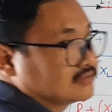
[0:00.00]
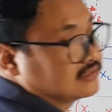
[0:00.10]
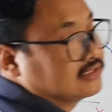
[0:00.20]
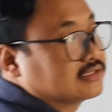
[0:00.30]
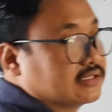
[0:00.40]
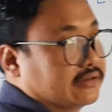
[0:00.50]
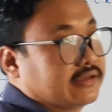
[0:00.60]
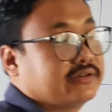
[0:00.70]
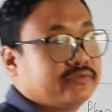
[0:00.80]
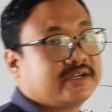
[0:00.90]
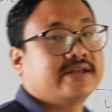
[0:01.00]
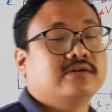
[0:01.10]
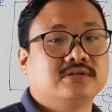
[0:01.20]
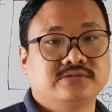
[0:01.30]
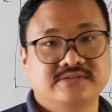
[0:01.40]
series circuit, we can
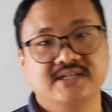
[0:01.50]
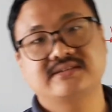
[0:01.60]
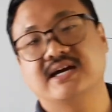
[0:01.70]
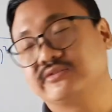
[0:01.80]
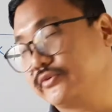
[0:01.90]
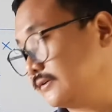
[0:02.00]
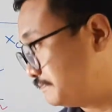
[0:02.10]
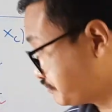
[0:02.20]
also say that one.